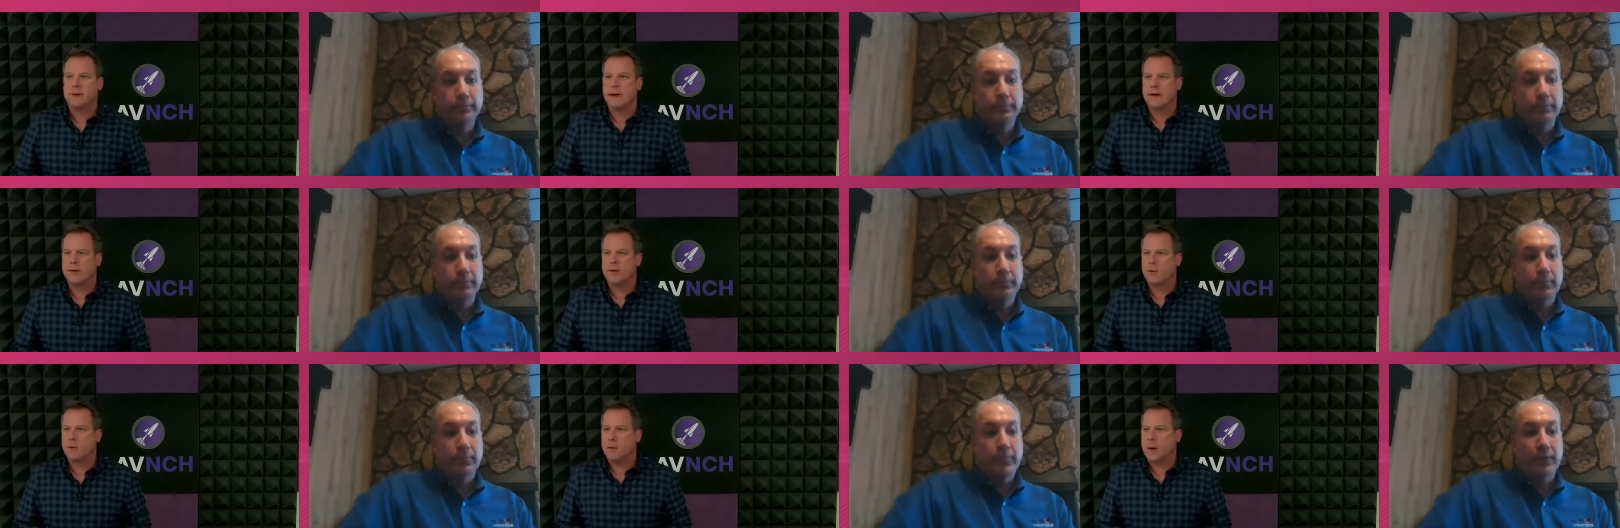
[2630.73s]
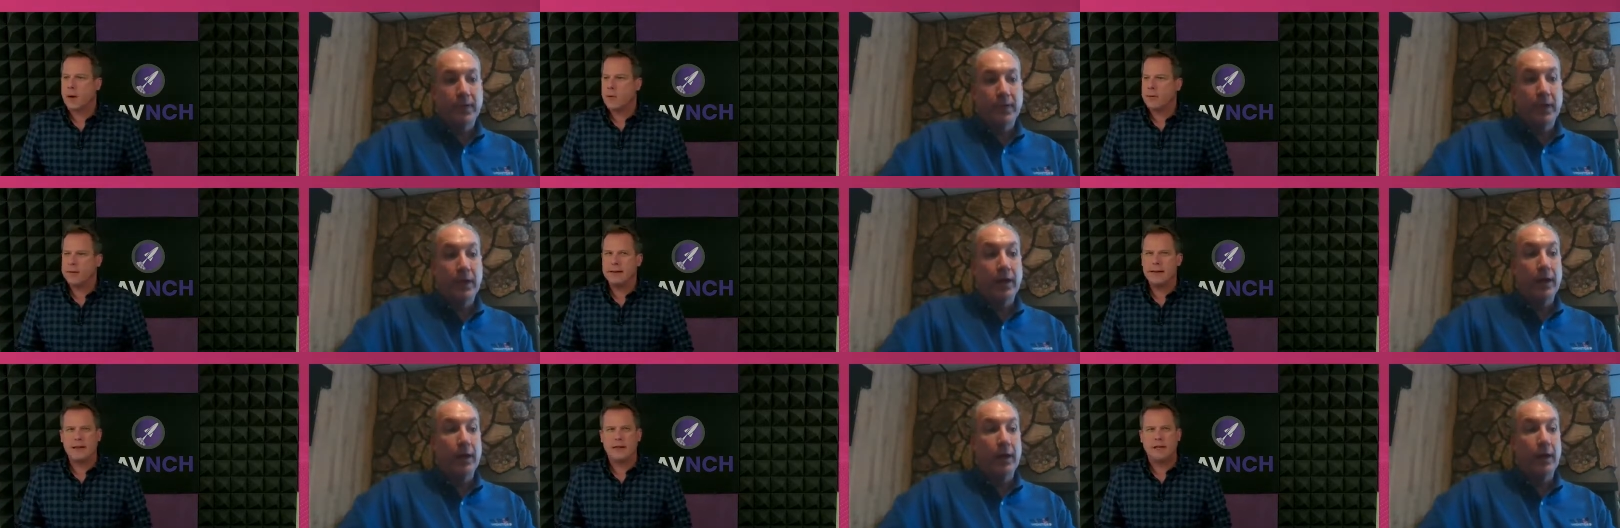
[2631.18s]
Speaker 1: I don't know why
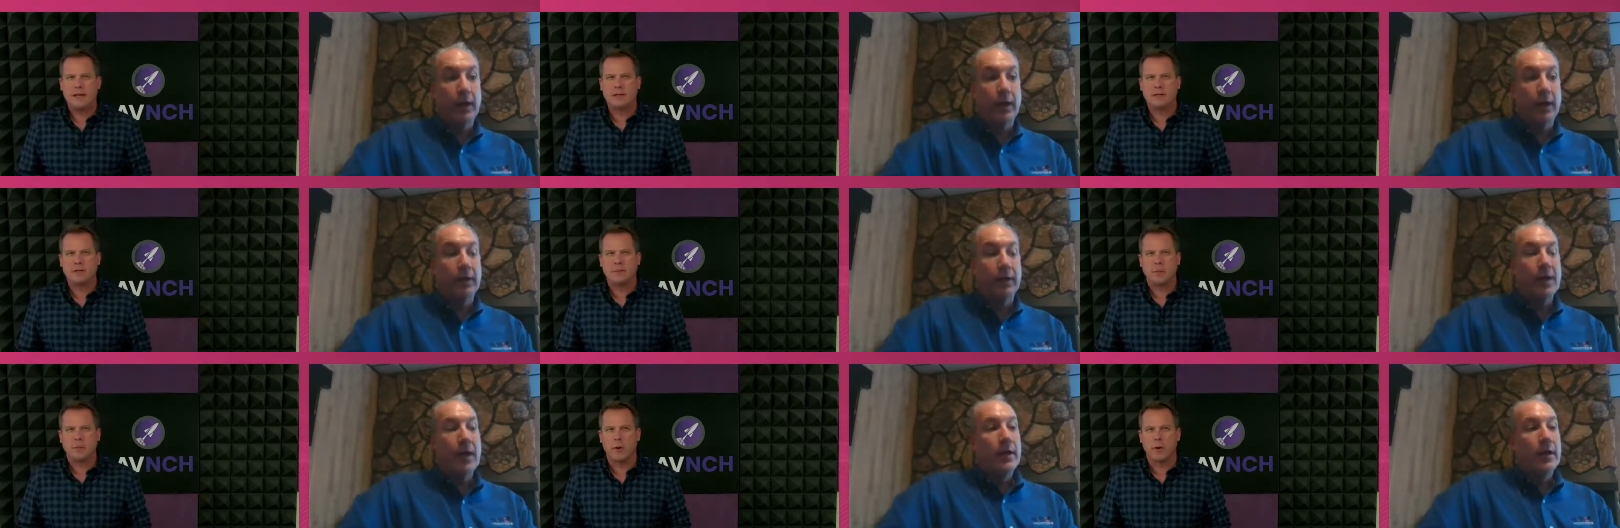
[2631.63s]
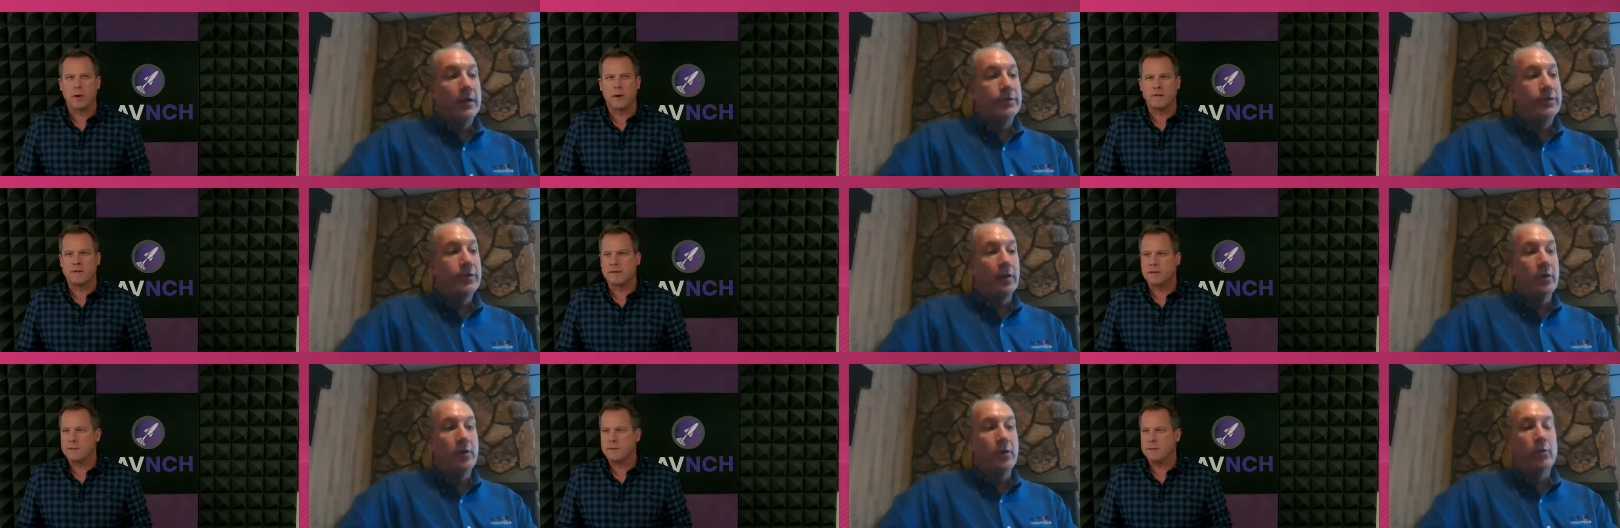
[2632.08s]
it would need uh, to support
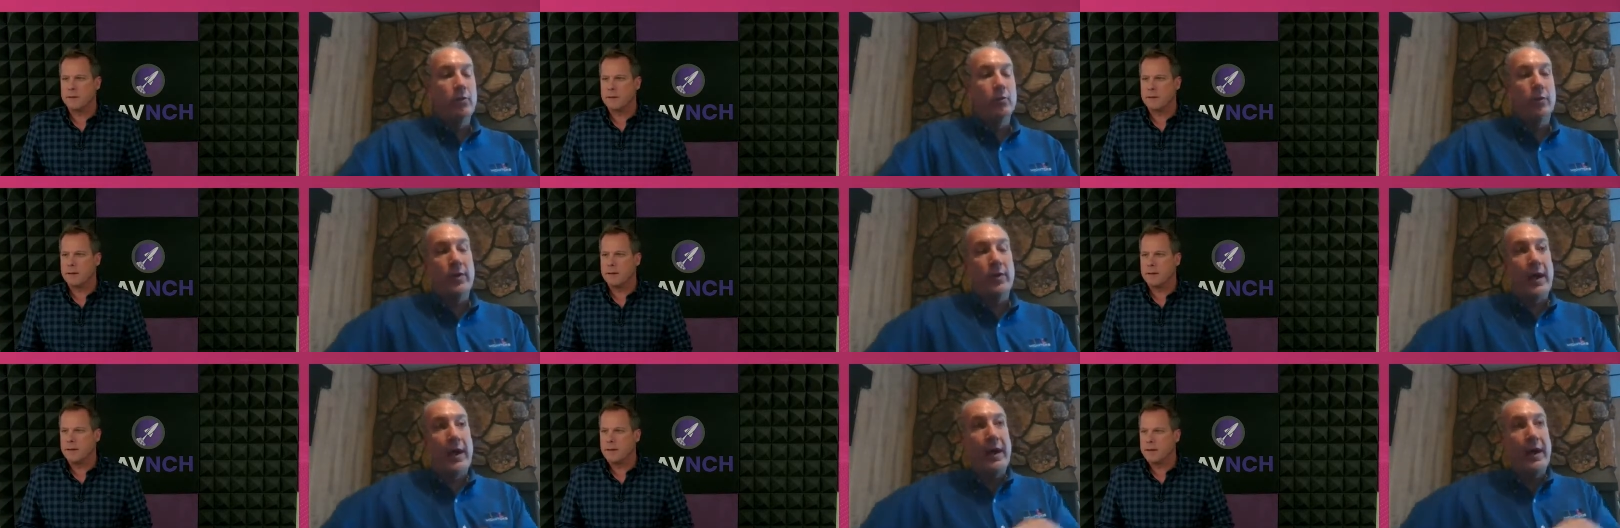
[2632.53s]
So HDCP.